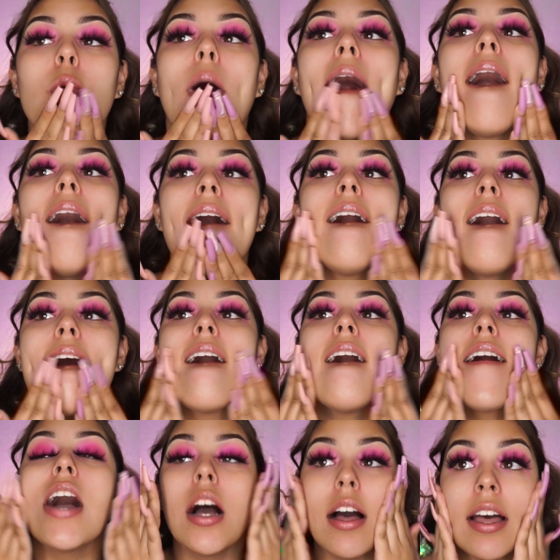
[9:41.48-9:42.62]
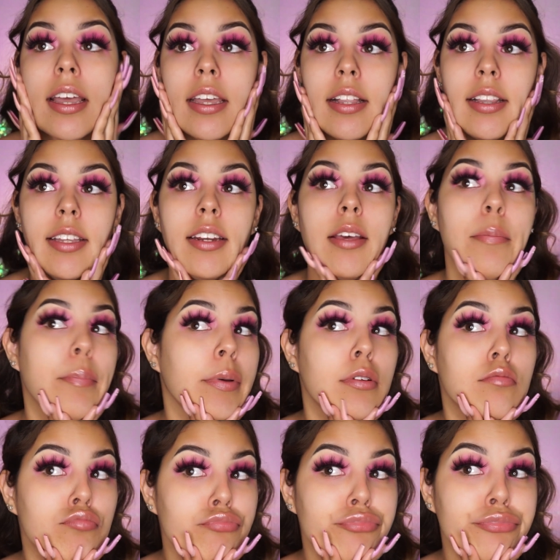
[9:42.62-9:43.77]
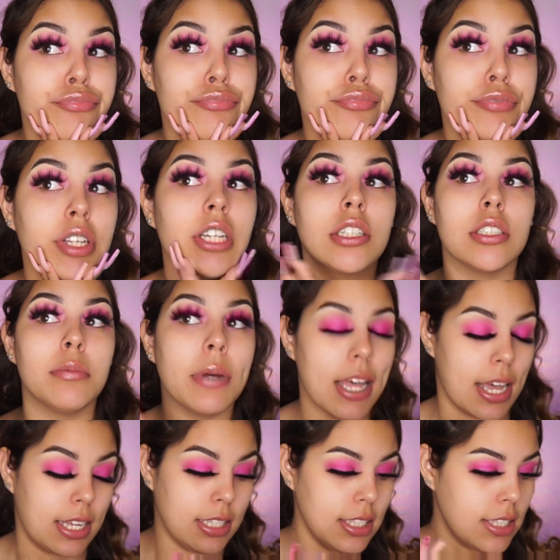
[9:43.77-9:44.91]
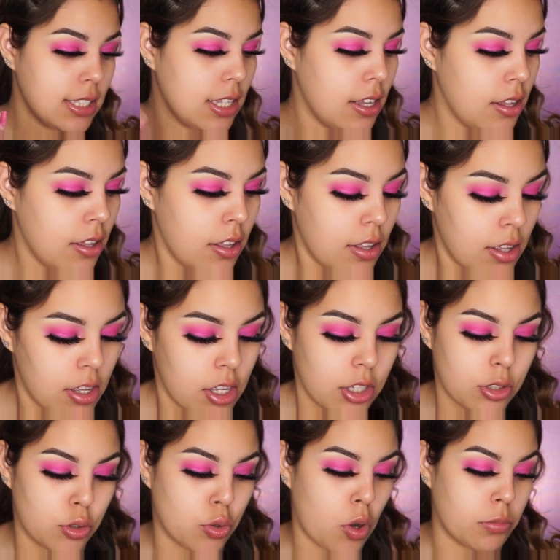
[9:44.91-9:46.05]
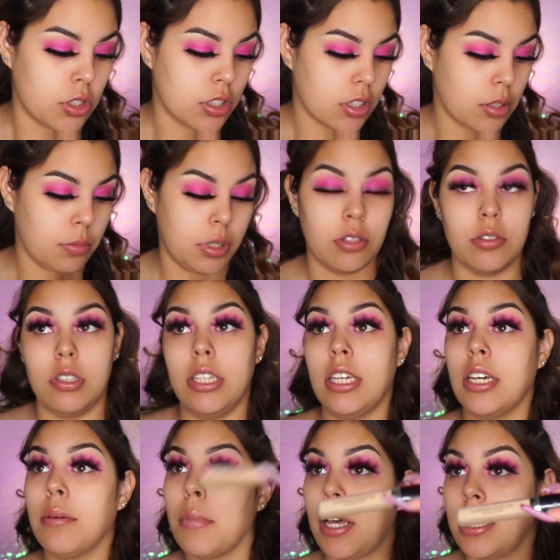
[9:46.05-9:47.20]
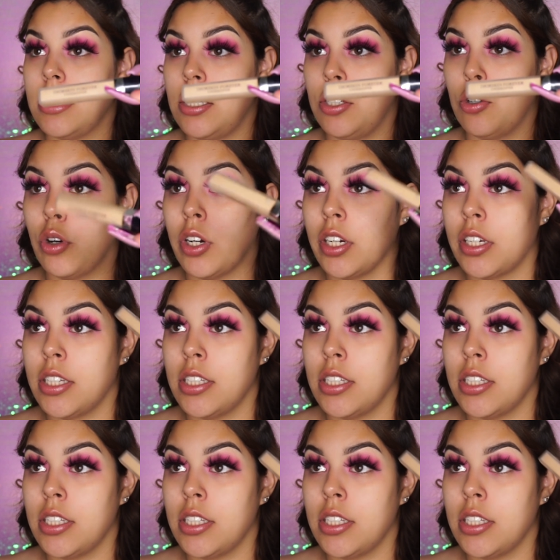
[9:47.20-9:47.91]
while I clean up under my eyes. So I'm just going to be using my Dior